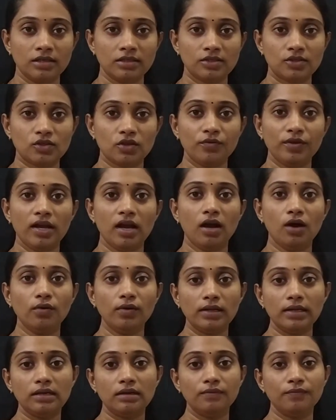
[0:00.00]
So we have
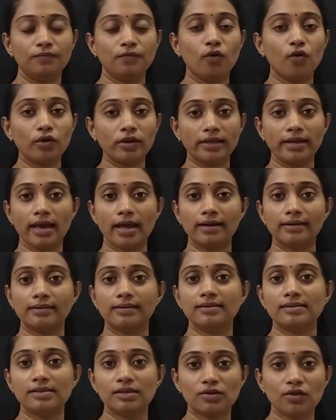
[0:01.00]
learned 4
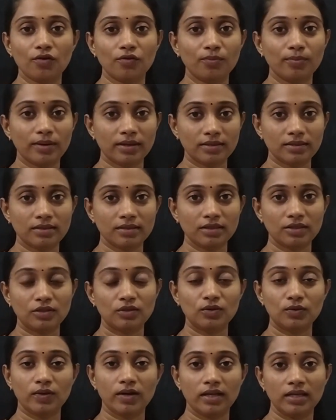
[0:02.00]
characteristics of matter
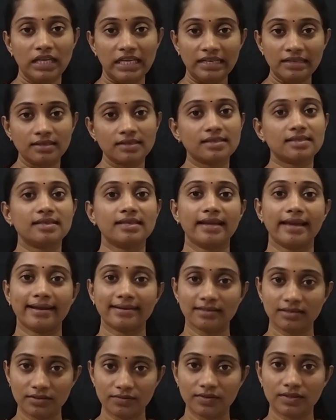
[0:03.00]
through an interesting
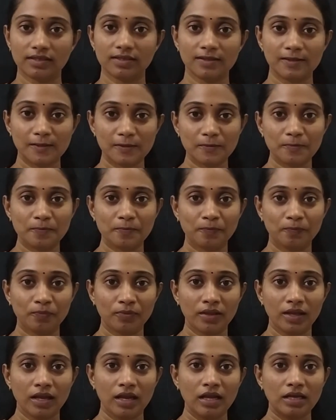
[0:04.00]
activities.
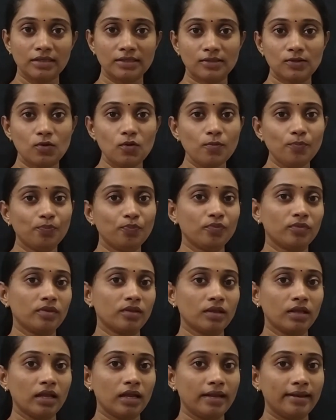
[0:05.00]

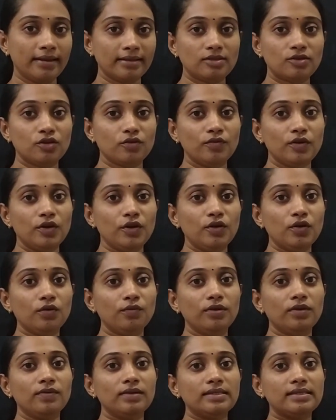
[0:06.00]
So next video
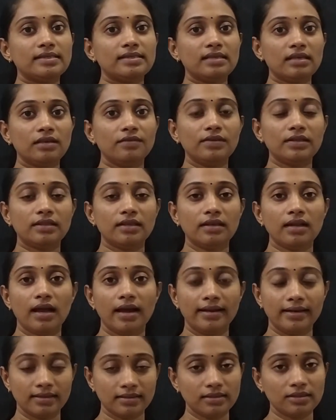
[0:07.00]
we will see with
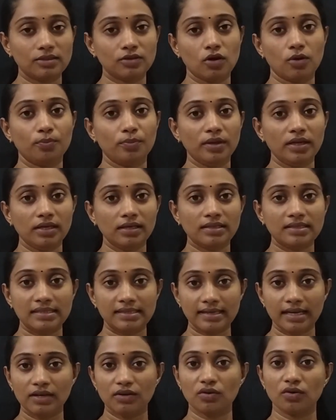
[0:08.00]
another topic,
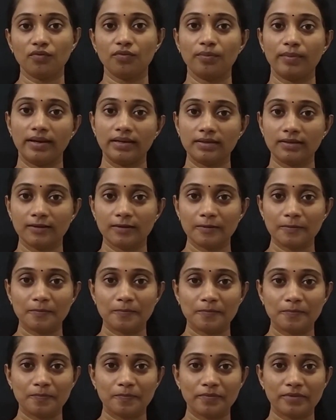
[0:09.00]
state of matter.
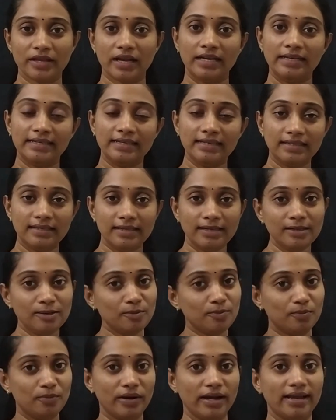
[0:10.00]
Until
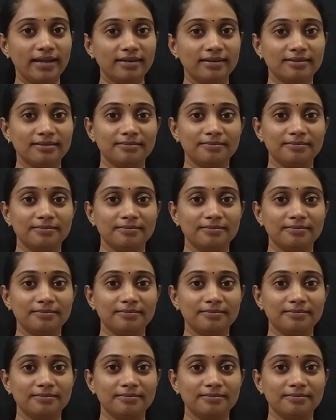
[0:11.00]
then, bye.